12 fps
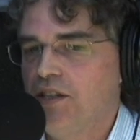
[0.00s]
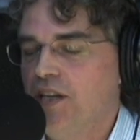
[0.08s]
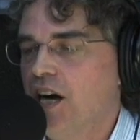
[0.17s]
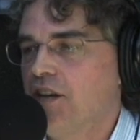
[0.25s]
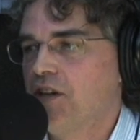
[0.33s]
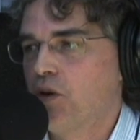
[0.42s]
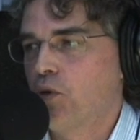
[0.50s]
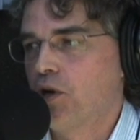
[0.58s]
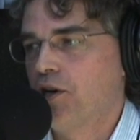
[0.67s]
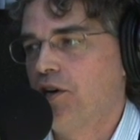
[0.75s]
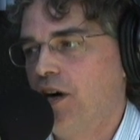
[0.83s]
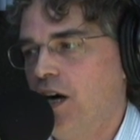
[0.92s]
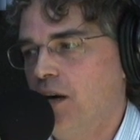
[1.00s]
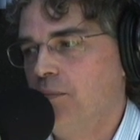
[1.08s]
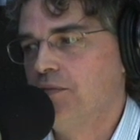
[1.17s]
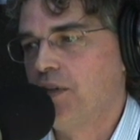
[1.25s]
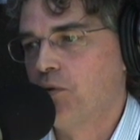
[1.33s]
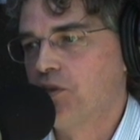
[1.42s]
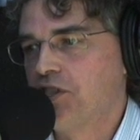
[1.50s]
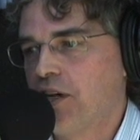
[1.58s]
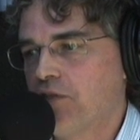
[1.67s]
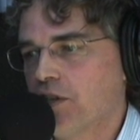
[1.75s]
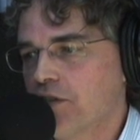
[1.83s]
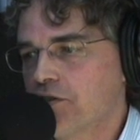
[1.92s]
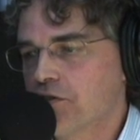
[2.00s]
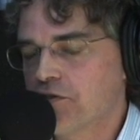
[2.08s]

Yeah, there were. There were several issues.